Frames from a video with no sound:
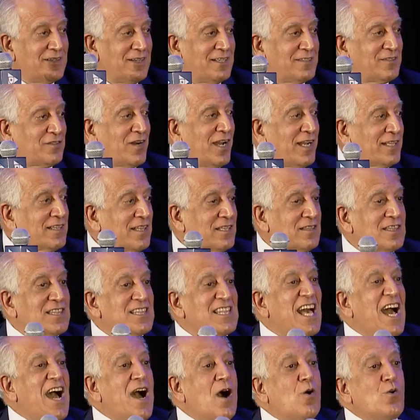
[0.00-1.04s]
attracted
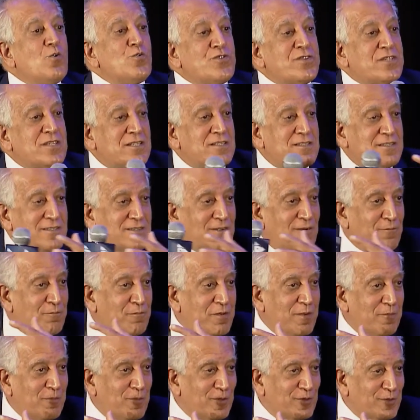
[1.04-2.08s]
thousands of
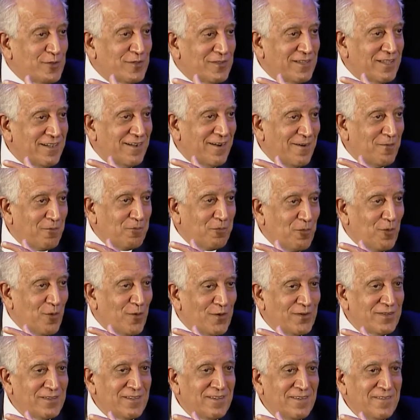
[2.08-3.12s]
people to the
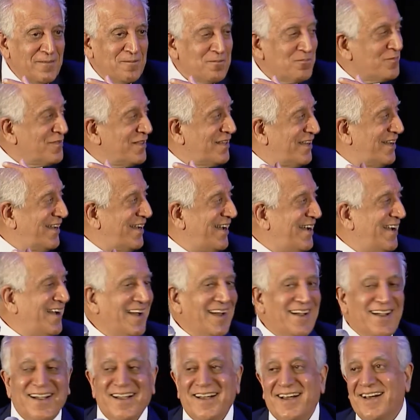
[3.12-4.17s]
airport
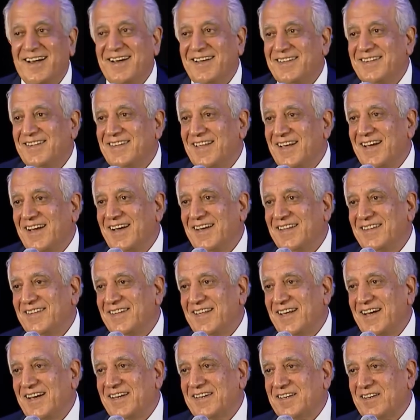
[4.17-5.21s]
and
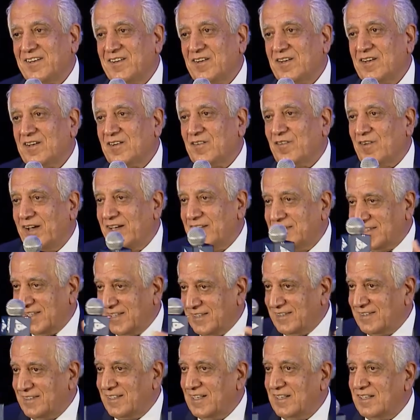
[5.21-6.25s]

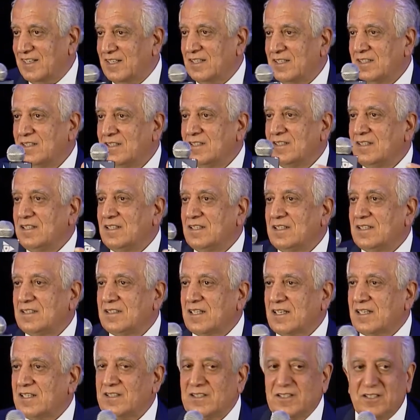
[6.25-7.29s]
created the
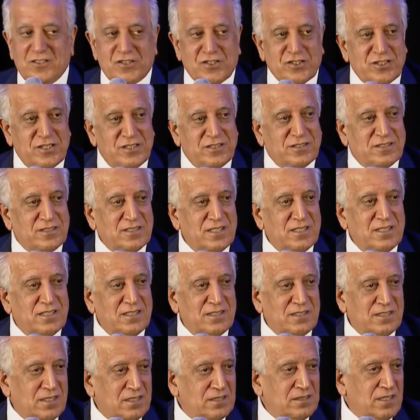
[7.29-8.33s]
conditions,
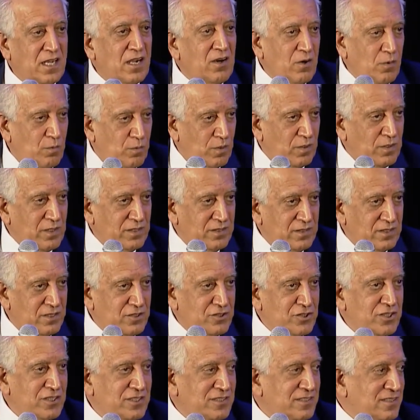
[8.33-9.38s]
the terrible
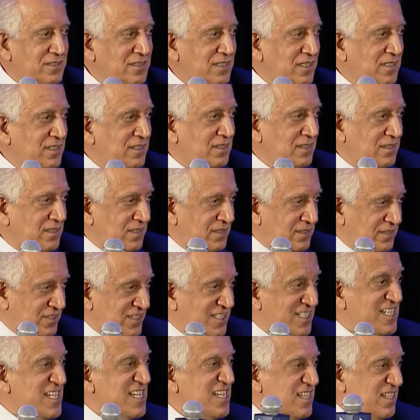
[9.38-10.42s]
conditions and
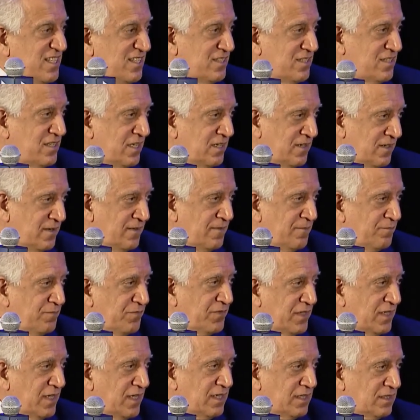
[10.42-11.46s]
scenes
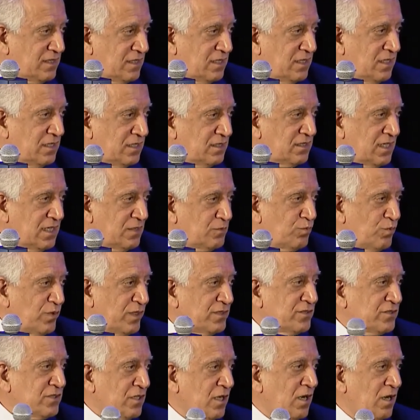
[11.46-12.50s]
that we
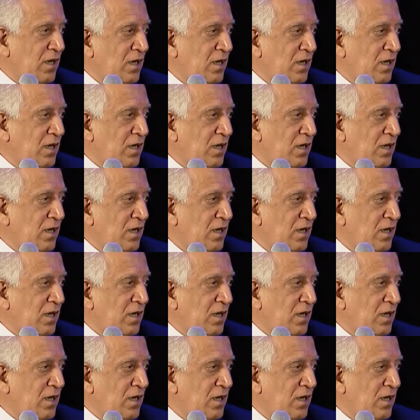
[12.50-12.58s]
saw.